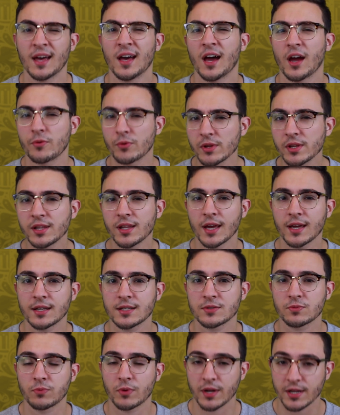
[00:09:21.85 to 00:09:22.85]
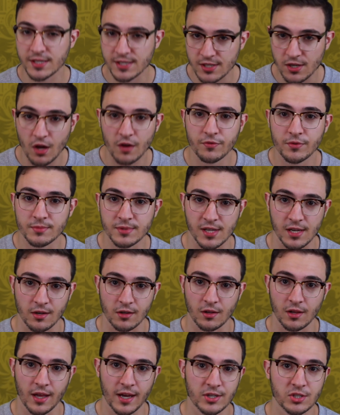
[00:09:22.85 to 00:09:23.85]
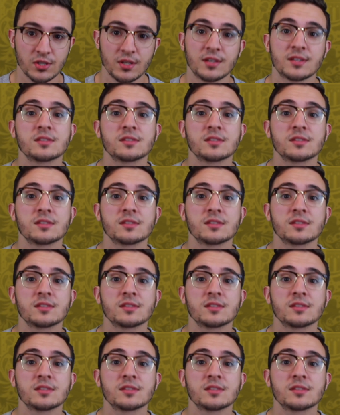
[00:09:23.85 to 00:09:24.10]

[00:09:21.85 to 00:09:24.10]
I really liked what I saw from Senegal actually,